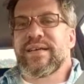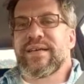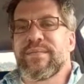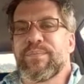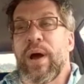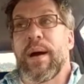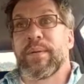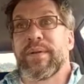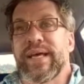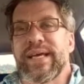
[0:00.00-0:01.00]

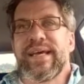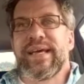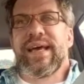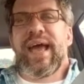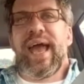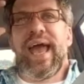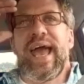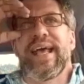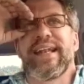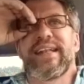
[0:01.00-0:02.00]
probably.
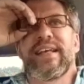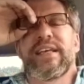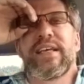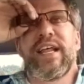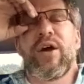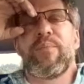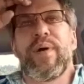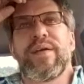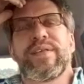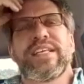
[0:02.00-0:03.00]
And you know, but
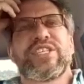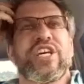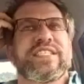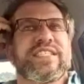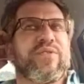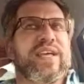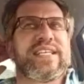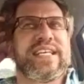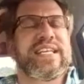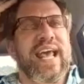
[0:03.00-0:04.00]
it's just, so they
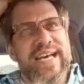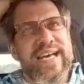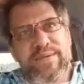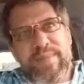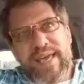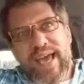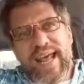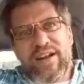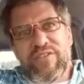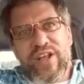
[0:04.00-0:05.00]
didn't ask me, and
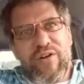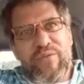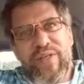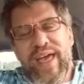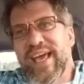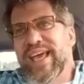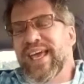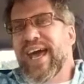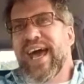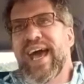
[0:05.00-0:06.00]
I don't know, like,
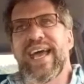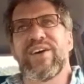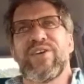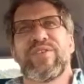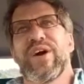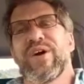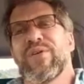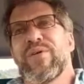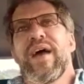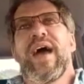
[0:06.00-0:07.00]
I don't
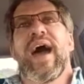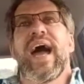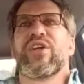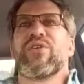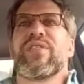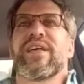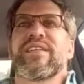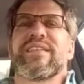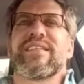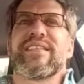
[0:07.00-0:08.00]
know. I know that
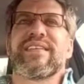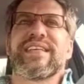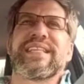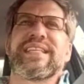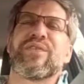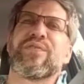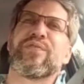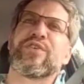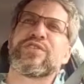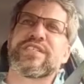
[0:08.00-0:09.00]
the
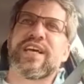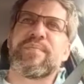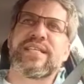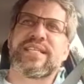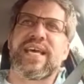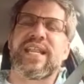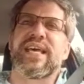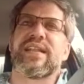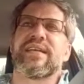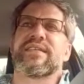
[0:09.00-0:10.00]
first time they did
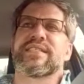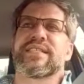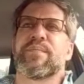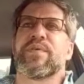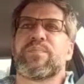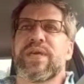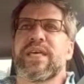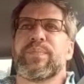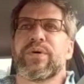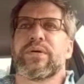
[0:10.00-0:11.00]
it, some of the
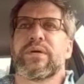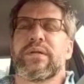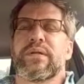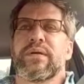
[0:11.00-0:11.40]
people,